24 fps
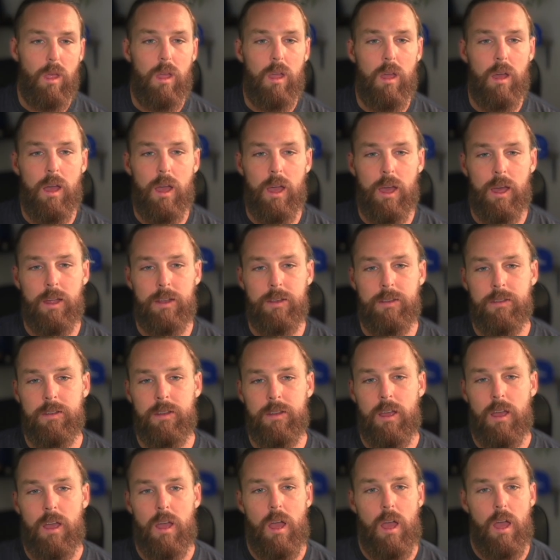and
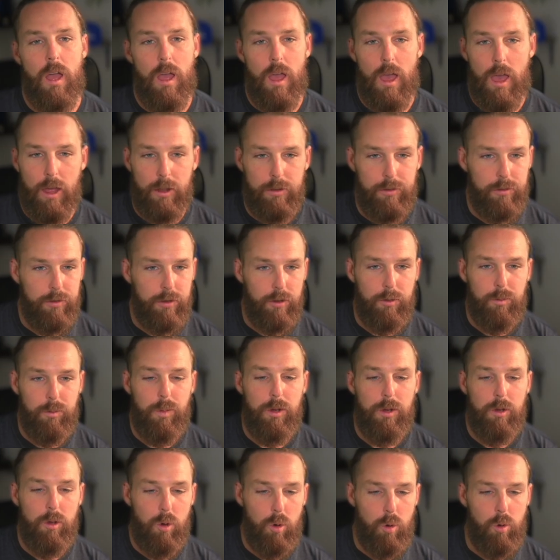it's just
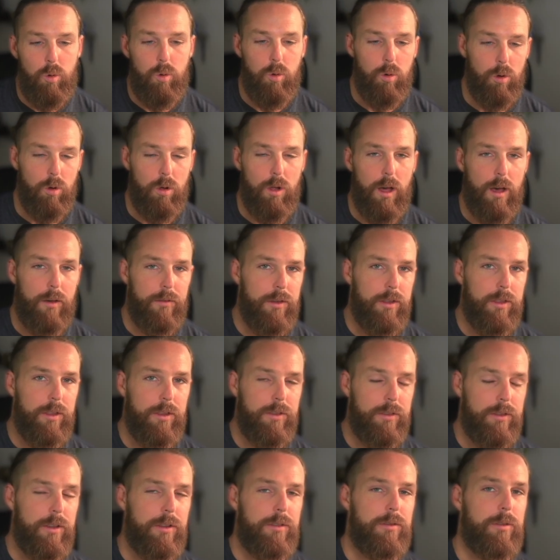been cool having
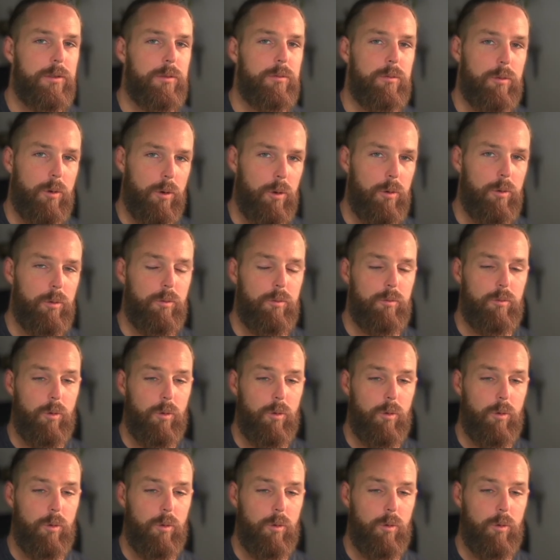these different ro-